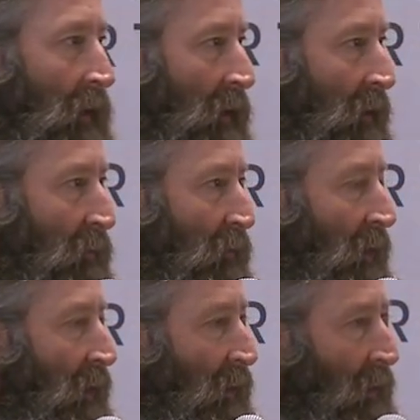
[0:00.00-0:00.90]
uh,
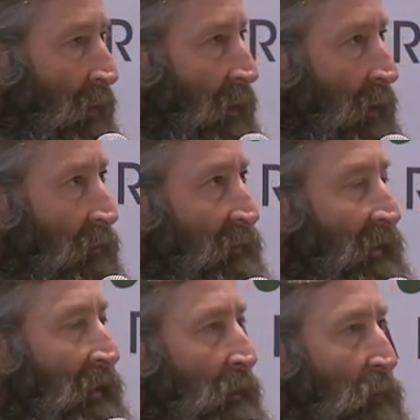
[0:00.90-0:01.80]
a, a,
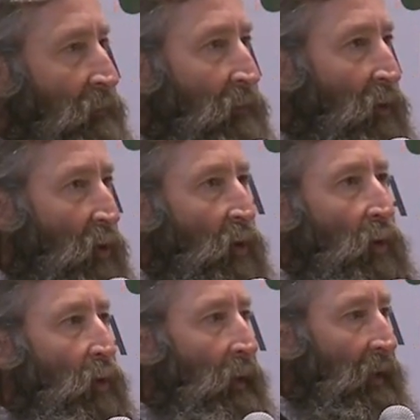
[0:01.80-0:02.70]
team of
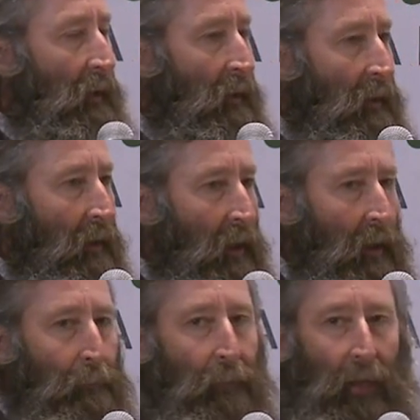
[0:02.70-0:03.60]
new and
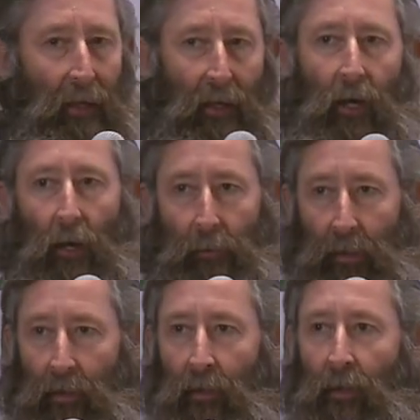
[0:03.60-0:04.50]
up and
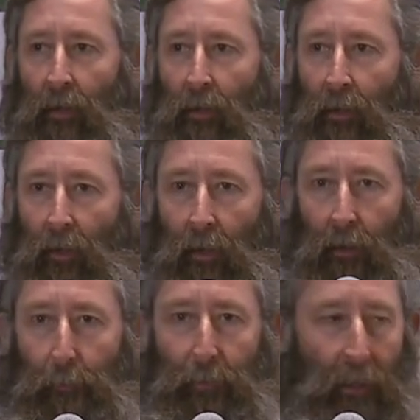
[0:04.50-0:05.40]
coming
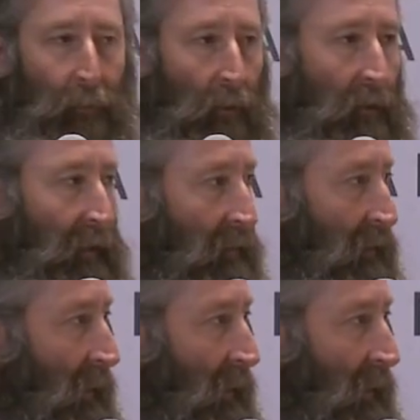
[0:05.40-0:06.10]
um, people in the